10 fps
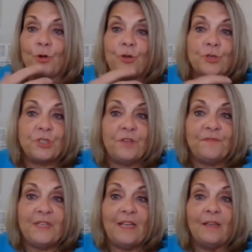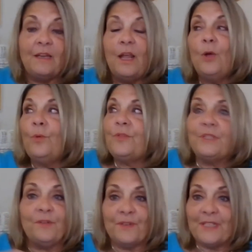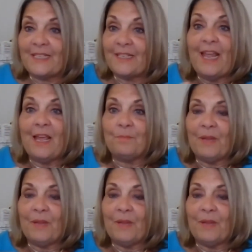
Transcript: or you're shifting it with a different slant